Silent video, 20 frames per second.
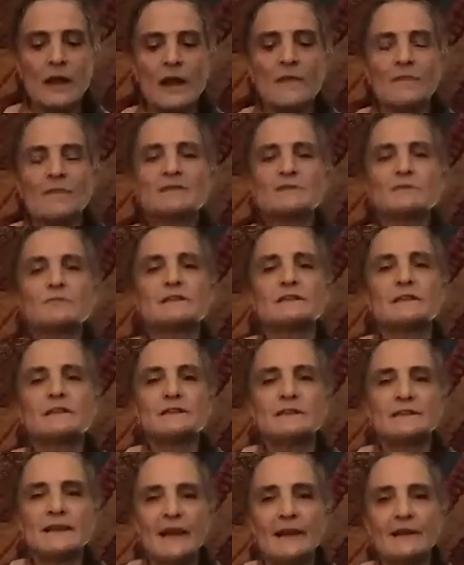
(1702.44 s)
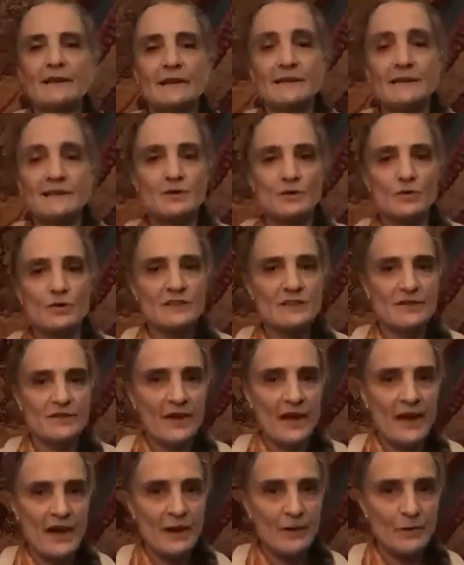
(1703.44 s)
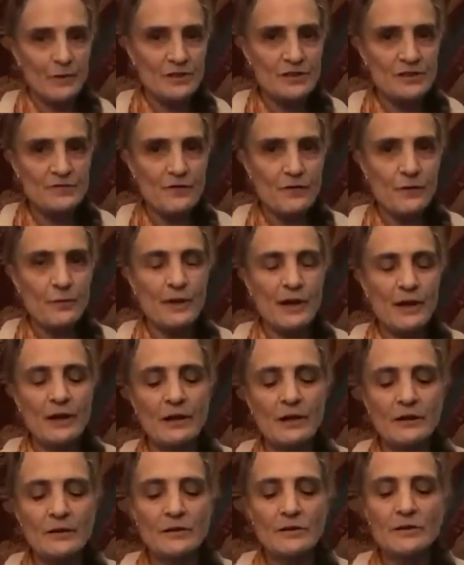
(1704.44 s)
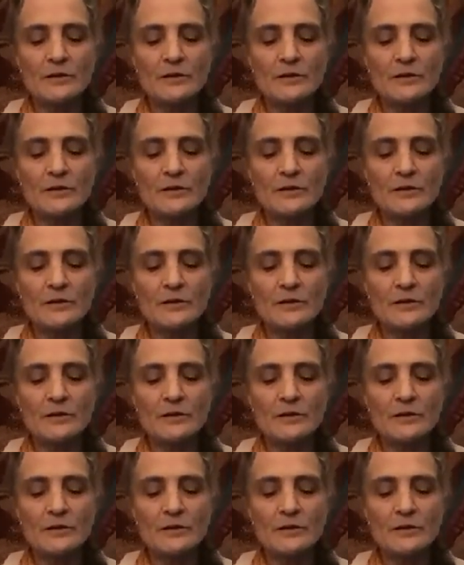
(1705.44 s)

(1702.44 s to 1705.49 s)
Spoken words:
This was a daily source of anguish for me.